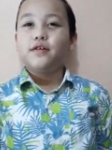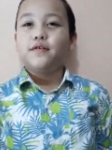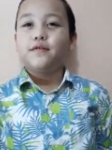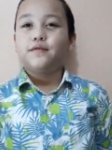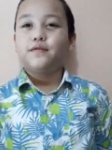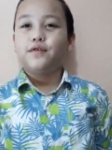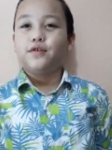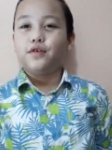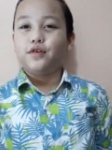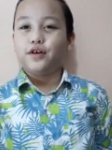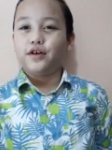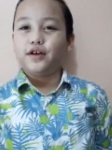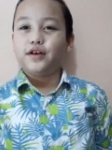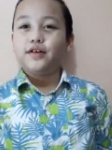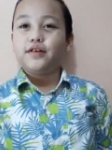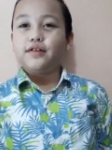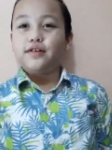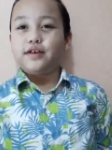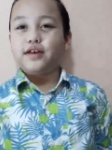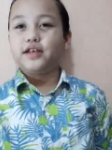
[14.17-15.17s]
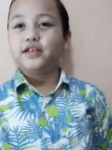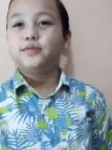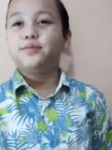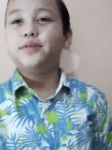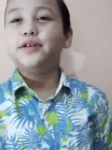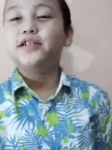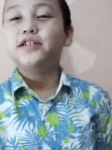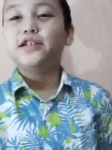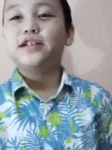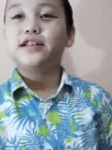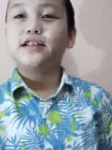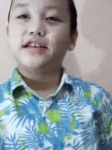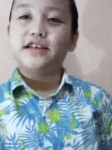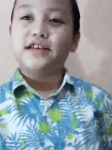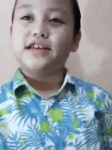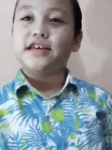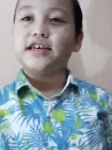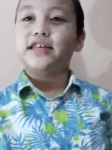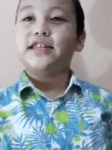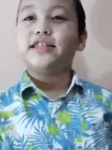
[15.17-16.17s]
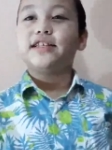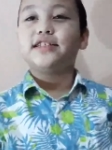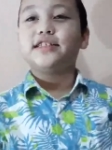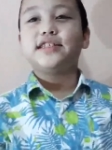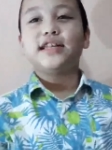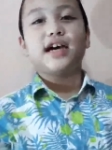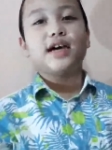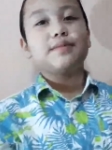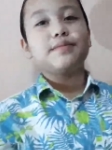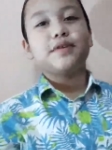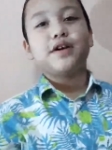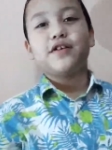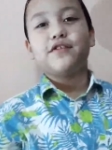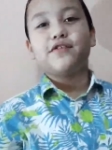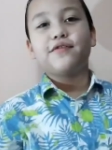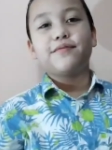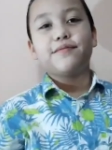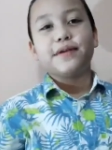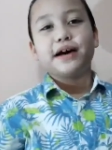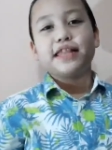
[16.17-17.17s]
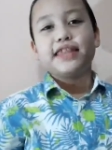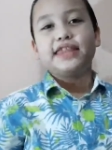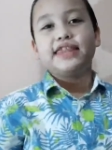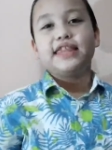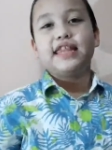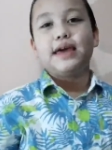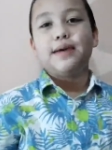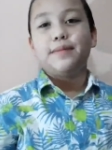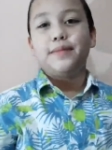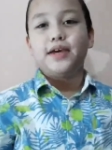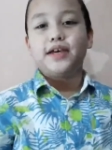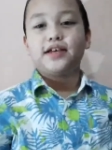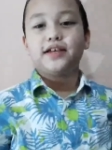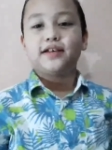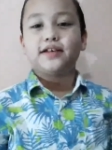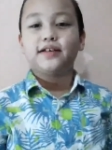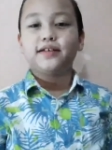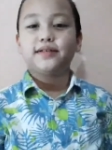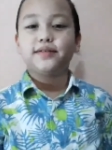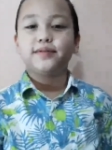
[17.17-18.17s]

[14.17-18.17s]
for, especially in this time of pandemic.